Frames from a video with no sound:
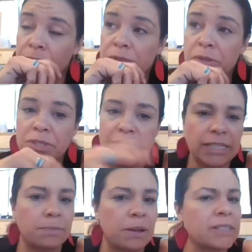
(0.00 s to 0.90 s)
So it
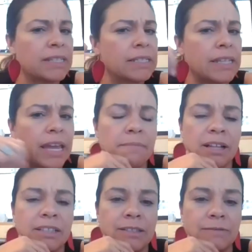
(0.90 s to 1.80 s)
takes about 6 to 8
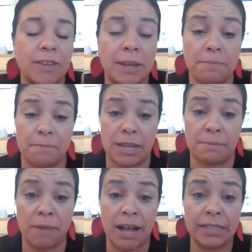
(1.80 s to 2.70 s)
months
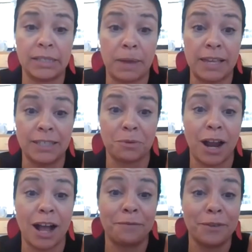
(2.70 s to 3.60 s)
in my space
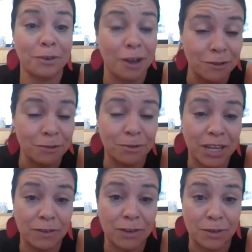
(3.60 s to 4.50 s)
where I'll feel comfortable
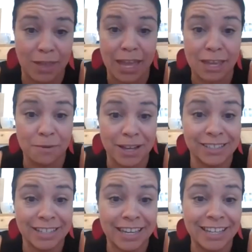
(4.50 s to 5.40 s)
giving you the
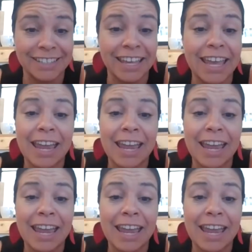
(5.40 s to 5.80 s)
AUS keys.